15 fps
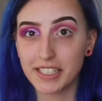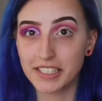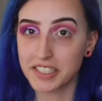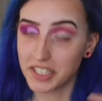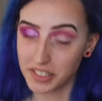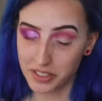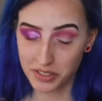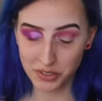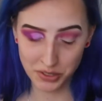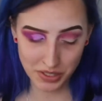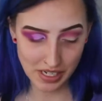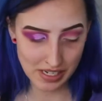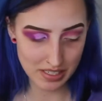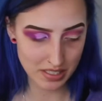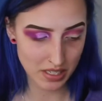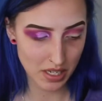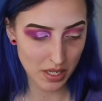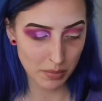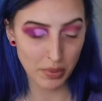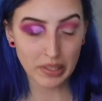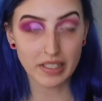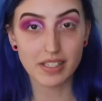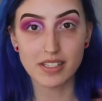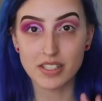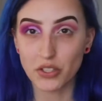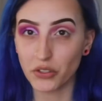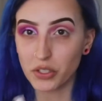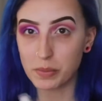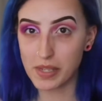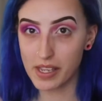cutting the crease, but it's still
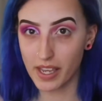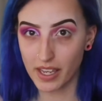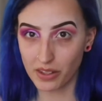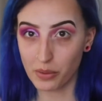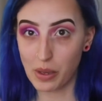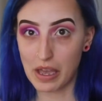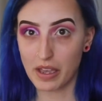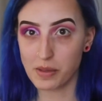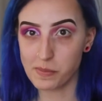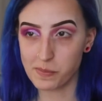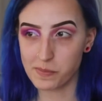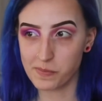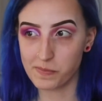going to be a highlight.